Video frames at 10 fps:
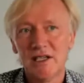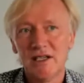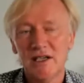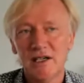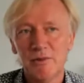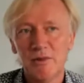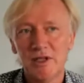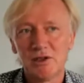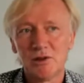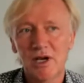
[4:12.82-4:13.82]

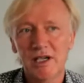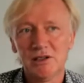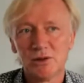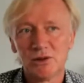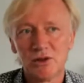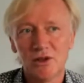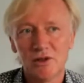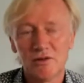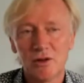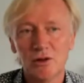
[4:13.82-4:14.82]
that try to sort
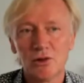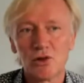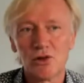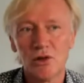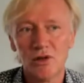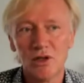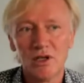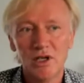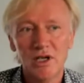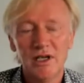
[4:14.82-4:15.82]
of control
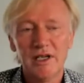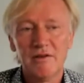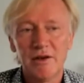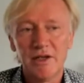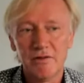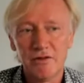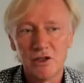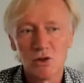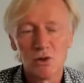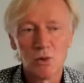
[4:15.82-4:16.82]
in a very
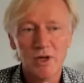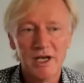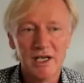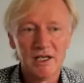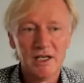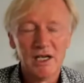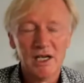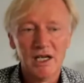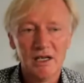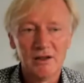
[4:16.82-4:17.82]
efficient way
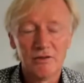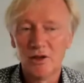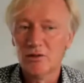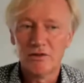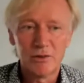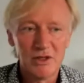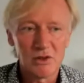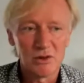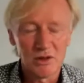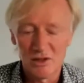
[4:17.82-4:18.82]
the flow of
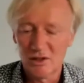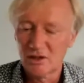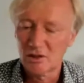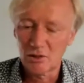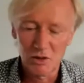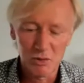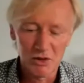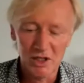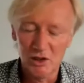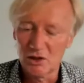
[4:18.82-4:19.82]
resources,
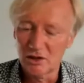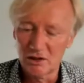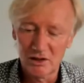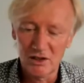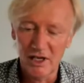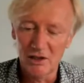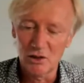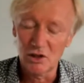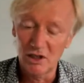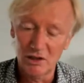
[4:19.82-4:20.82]
transportations,
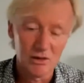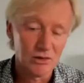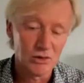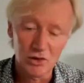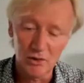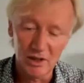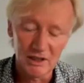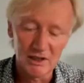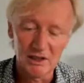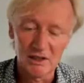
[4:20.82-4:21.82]
energy, controlling
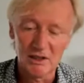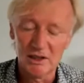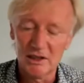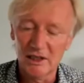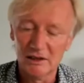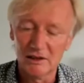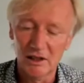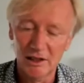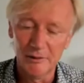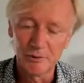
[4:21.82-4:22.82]
citizens, and so
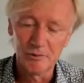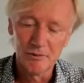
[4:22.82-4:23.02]
on.